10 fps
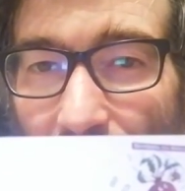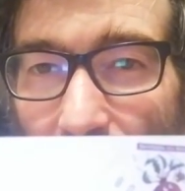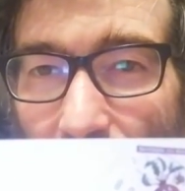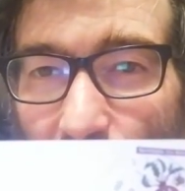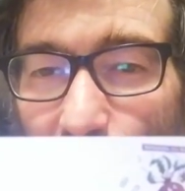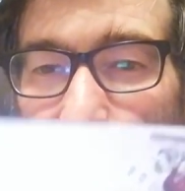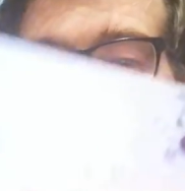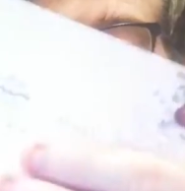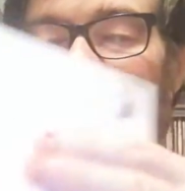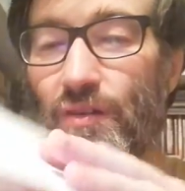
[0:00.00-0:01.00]
Very
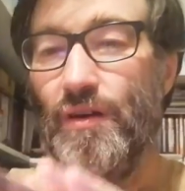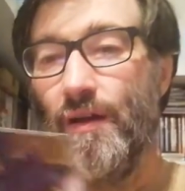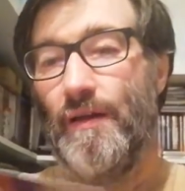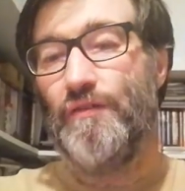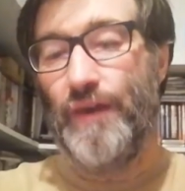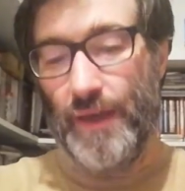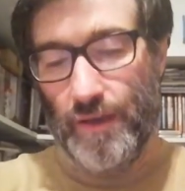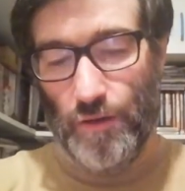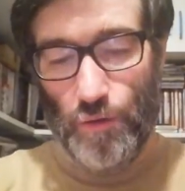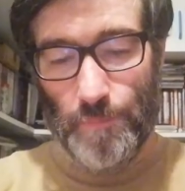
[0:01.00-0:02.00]
cool. So
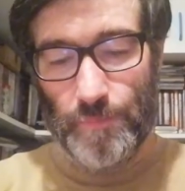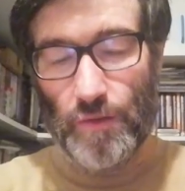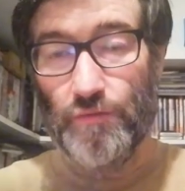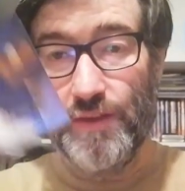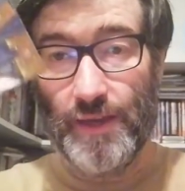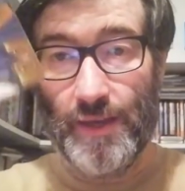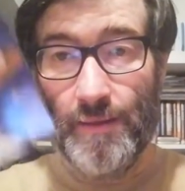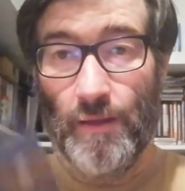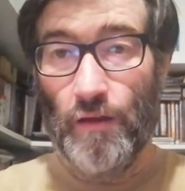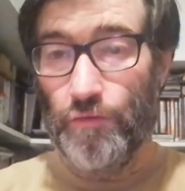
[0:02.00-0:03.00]
thank you,
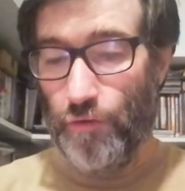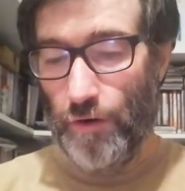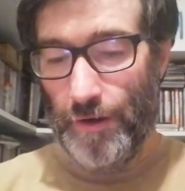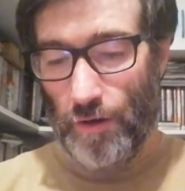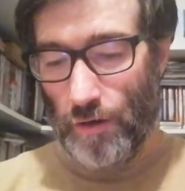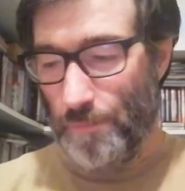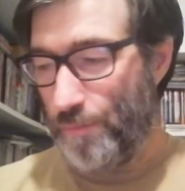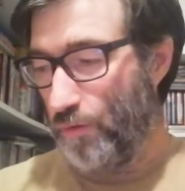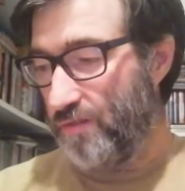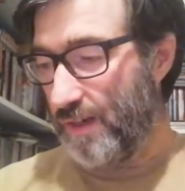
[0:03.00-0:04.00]
Vika, for your
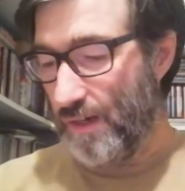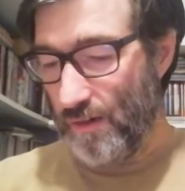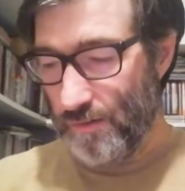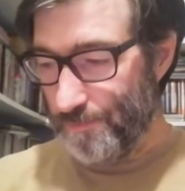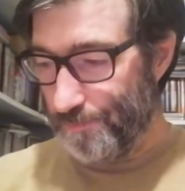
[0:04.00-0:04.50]
postcard.